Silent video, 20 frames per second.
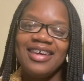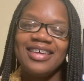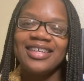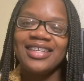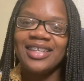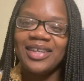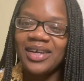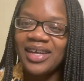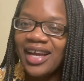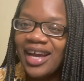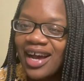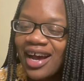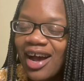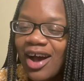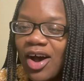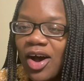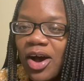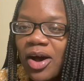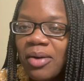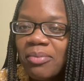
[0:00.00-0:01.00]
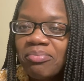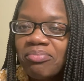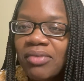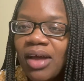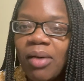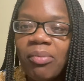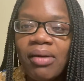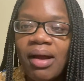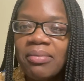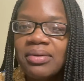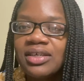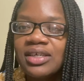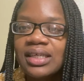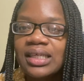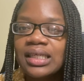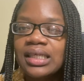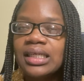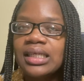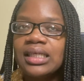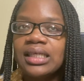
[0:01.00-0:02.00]
So yeah, um I'll probably
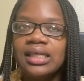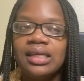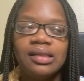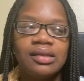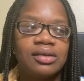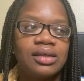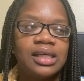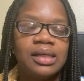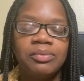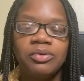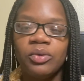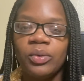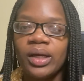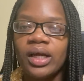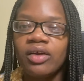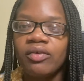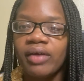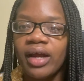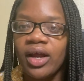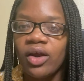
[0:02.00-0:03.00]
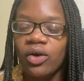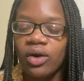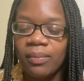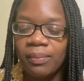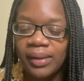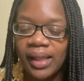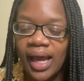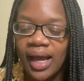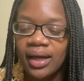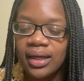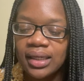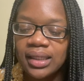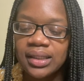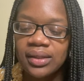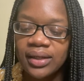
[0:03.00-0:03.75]
just either keep doing gray or black.